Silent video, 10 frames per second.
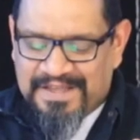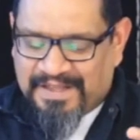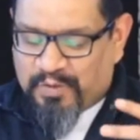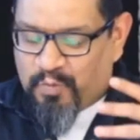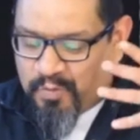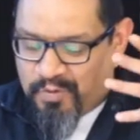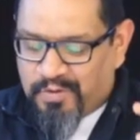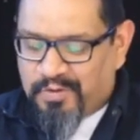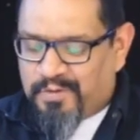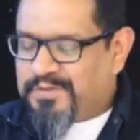that the
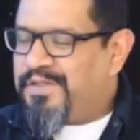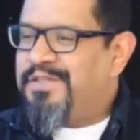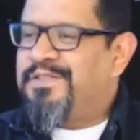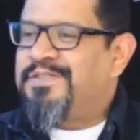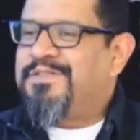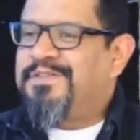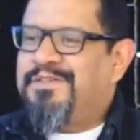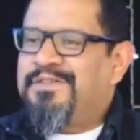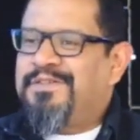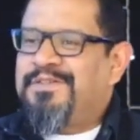world
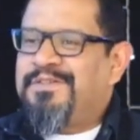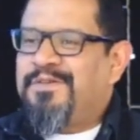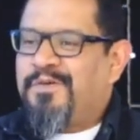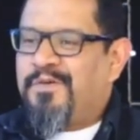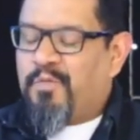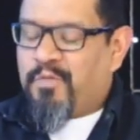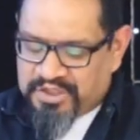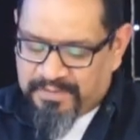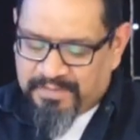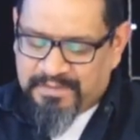
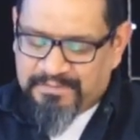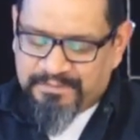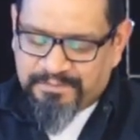worship him.